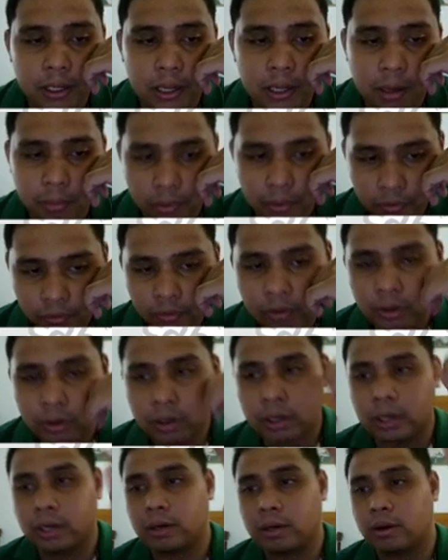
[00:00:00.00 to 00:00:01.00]
Number
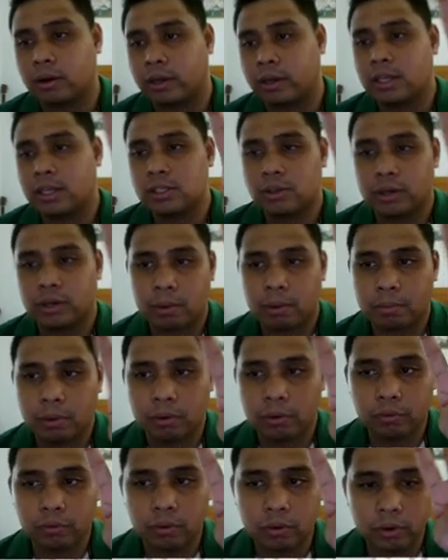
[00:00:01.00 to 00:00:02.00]
4. Okay, so
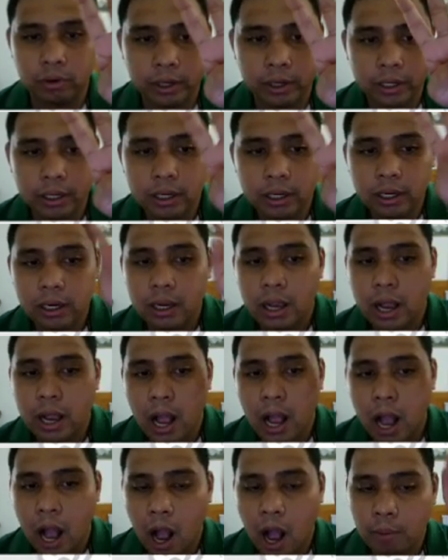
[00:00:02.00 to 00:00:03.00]
number 4.
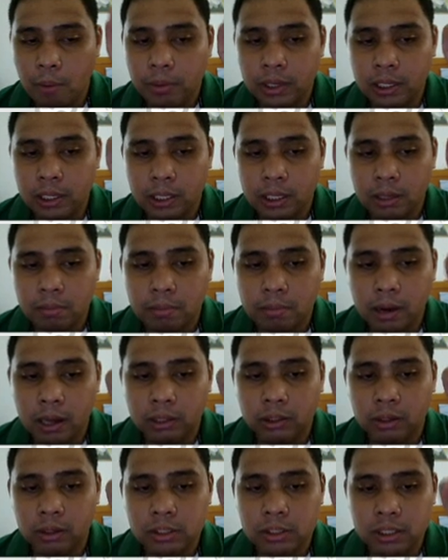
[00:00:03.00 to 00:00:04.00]
How many
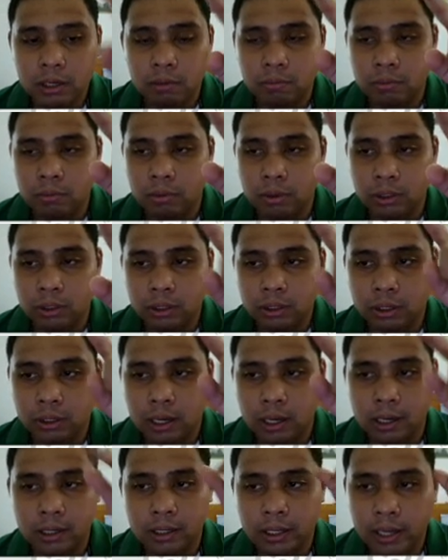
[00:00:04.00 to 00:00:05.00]
bottles of water
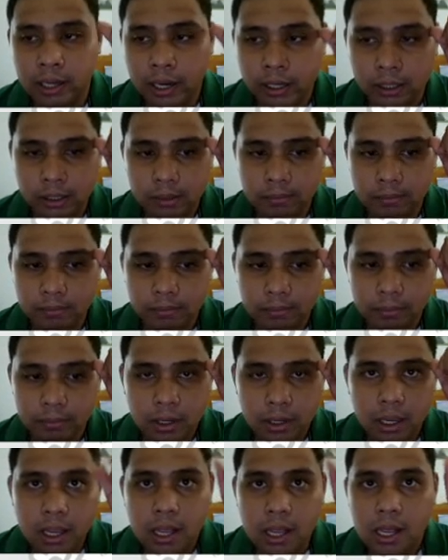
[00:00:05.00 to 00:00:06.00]
are there?
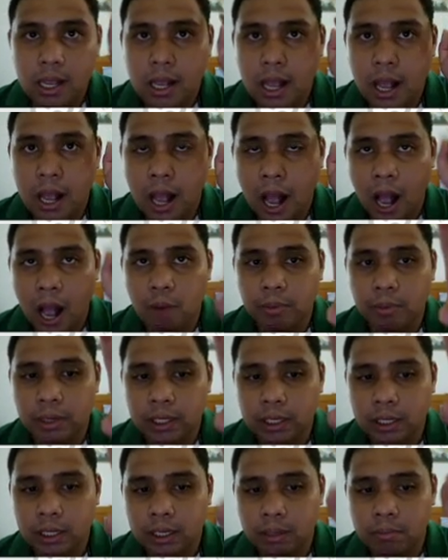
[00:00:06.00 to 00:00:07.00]
How
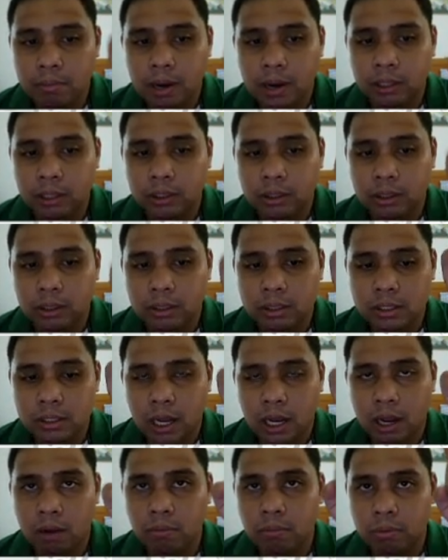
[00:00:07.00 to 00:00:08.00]
many bottles
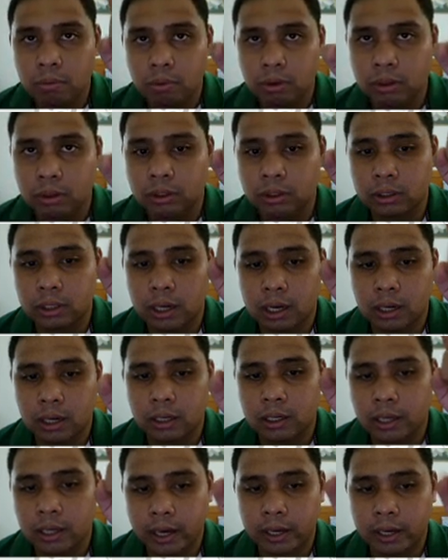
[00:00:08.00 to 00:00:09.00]
of water are
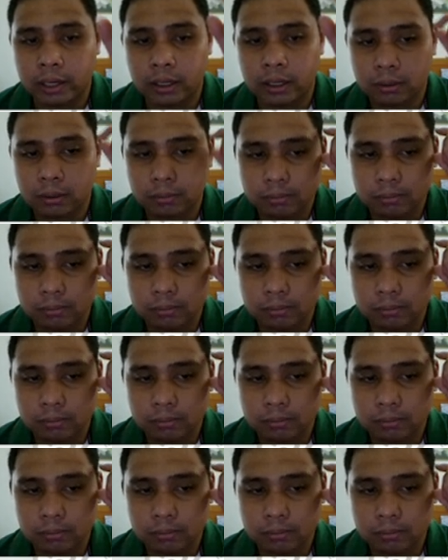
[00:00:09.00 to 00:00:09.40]
there?